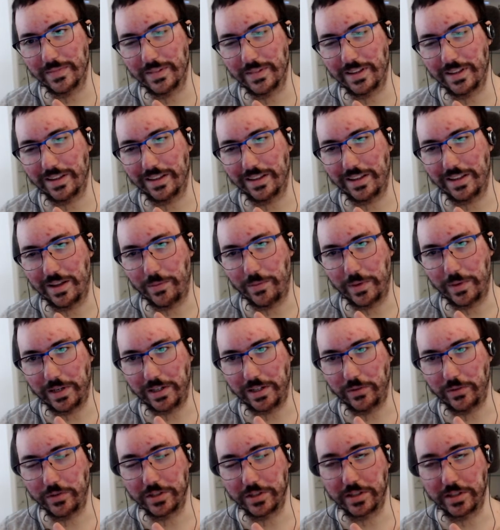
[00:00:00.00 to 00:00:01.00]
I mean,
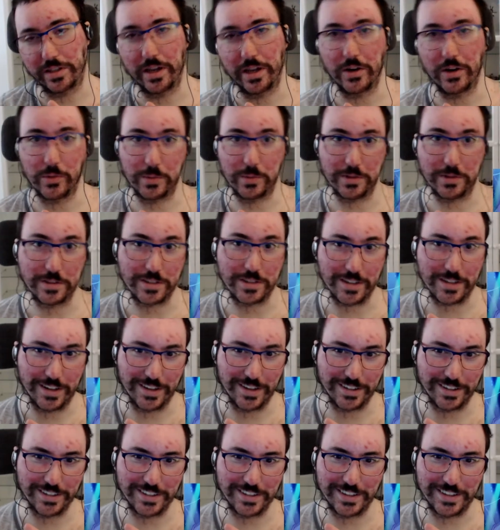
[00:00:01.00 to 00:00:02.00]
it was a terrible
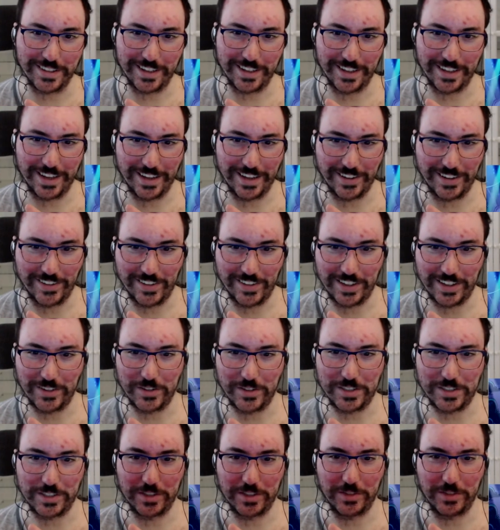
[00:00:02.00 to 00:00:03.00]
song. I don't think it
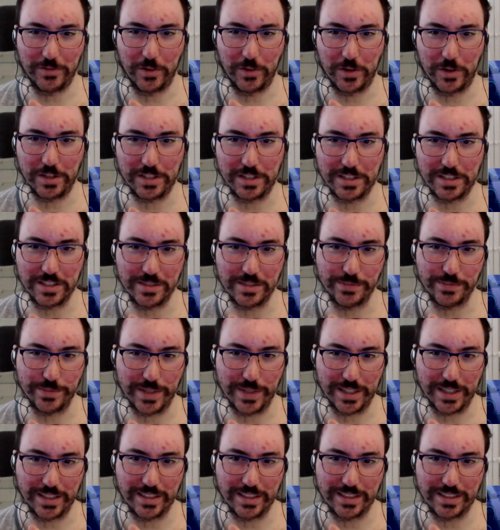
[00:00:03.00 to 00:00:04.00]
was a good voice,
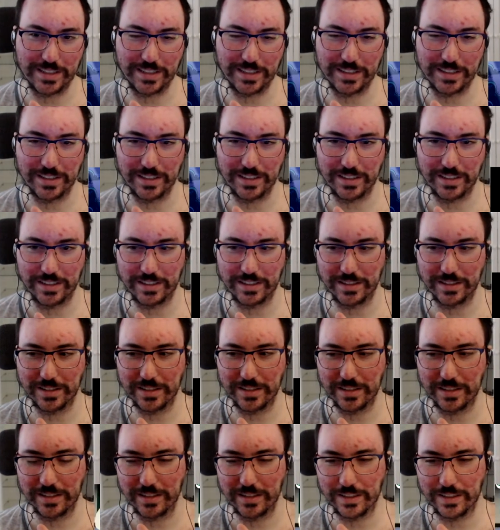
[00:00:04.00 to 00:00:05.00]
but...
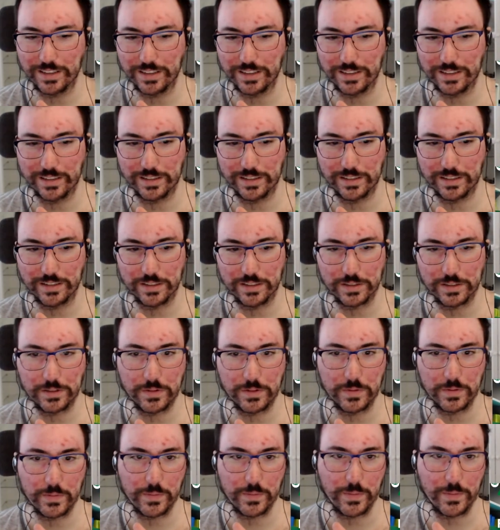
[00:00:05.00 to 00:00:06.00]

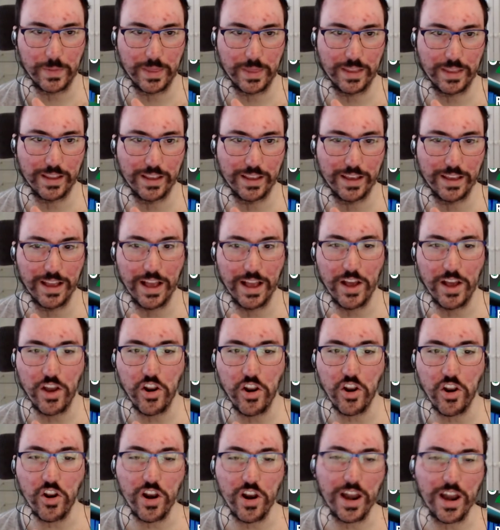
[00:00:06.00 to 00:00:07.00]
Rullen
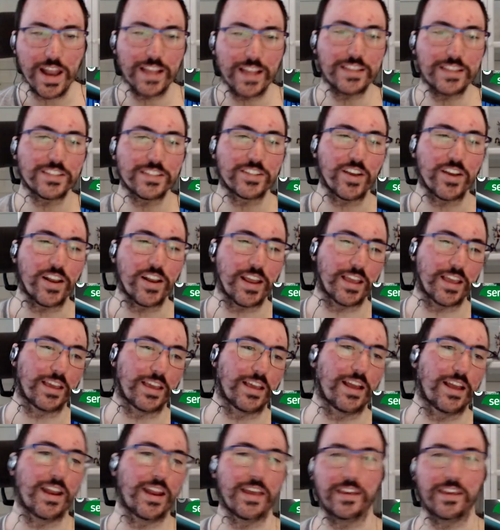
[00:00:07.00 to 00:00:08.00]
ska
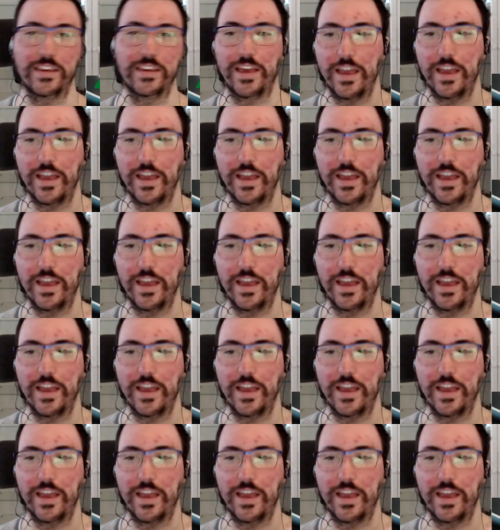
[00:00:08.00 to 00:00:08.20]
räcka länge.